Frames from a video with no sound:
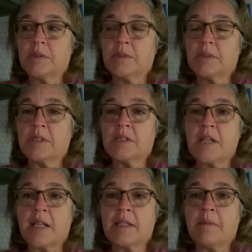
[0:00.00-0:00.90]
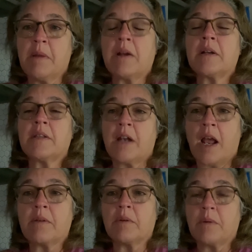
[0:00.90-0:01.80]
this is not the America that
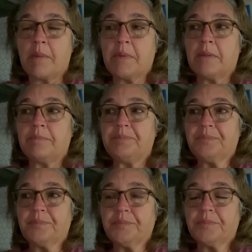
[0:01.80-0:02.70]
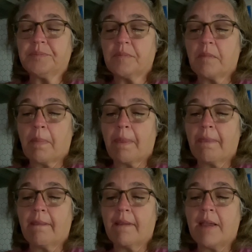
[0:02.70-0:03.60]
I grew up in.
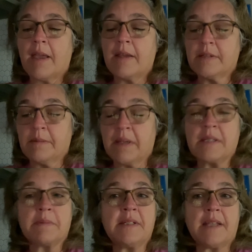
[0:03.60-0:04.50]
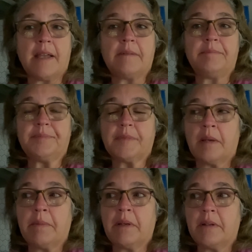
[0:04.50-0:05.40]
And it makes me sad.
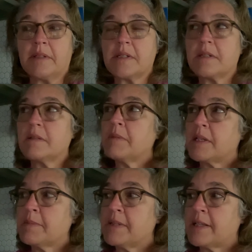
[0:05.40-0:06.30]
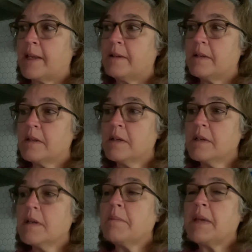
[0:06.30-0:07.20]
I'll be honest. It makes me sad.
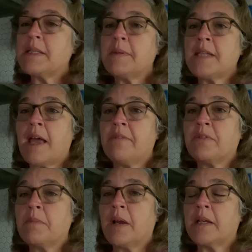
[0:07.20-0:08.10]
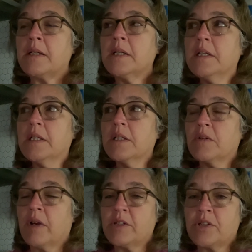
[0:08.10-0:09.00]
It makes me sad for my
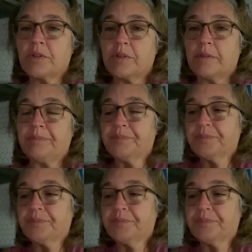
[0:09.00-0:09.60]
grandchildren.